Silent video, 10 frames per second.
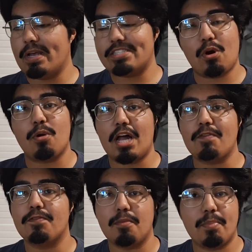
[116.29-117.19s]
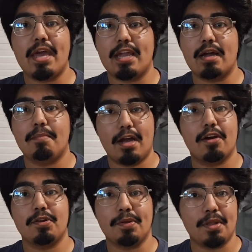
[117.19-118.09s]
started off with a bang, I'm not
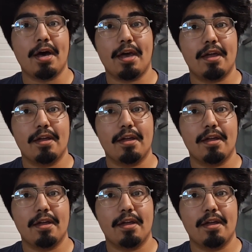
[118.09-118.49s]
gonna lie.